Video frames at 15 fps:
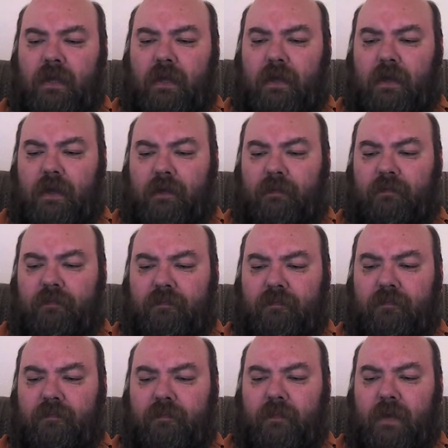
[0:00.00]
Yeah,
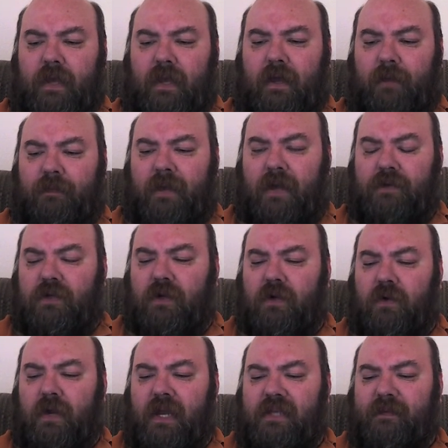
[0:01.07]
I'm not too
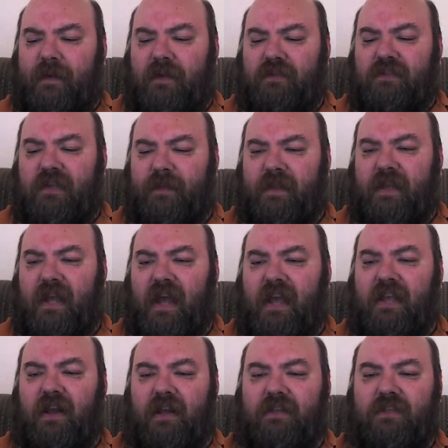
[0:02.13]
crazy about some of the
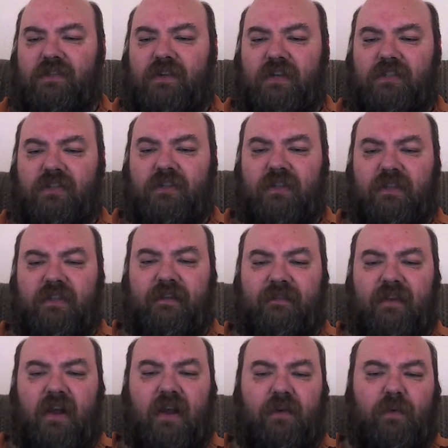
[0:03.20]
icon structures that they've
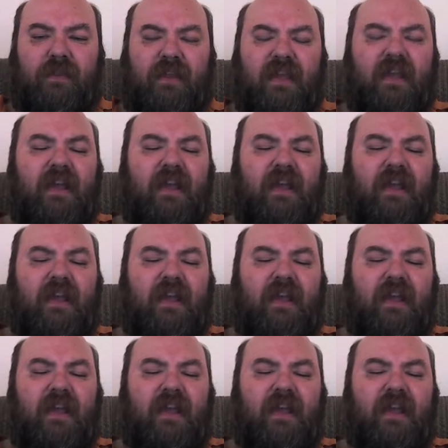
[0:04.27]
gone with,